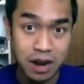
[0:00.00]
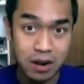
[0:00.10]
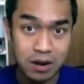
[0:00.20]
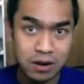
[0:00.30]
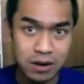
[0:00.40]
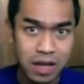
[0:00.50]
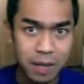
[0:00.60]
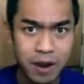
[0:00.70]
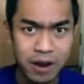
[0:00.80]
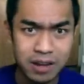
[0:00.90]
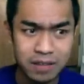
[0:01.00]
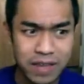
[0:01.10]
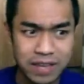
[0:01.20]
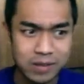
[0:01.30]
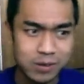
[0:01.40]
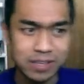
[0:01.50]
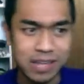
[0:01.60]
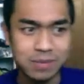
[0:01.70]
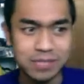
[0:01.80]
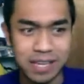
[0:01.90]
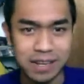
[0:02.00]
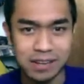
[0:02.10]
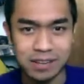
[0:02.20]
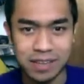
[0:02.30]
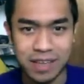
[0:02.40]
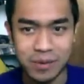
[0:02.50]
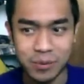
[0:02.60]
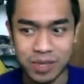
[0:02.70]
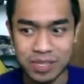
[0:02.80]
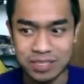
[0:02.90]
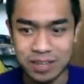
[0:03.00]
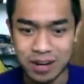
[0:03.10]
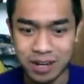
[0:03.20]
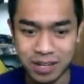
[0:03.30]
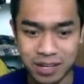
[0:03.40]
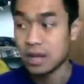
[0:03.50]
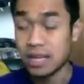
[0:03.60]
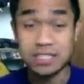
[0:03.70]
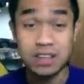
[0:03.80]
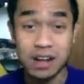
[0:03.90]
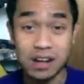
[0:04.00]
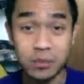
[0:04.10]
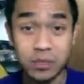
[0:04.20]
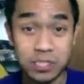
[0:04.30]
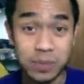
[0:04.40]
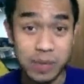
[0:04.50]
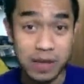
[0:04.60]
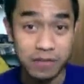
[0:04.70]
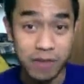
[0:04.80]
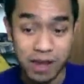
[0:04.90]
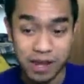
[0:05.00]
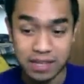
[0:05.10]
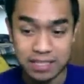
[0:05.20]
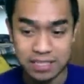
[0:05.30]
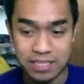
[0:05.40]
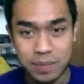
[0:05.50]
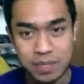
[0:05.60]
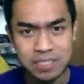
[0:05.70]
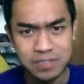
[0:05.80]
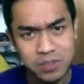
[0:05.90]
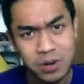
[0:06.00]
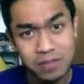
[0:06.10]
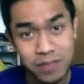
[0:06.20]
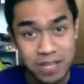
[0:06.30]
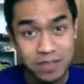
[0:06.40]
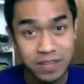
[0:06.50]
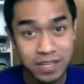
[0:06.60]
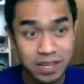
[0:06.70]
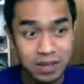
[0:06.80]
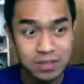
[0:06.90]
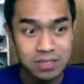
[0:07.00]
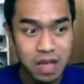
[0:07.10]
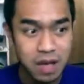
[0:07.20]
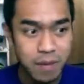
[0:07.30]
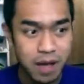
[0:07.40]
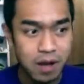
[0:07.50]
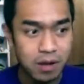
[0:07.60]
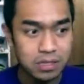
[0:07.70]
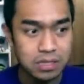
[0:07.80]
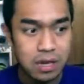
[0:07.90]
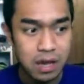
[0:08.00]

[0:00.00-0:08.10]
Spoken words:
are part of a new collab channel that we started. It's called Would You Be My Friend, and it's just a bunch of short funny videos about,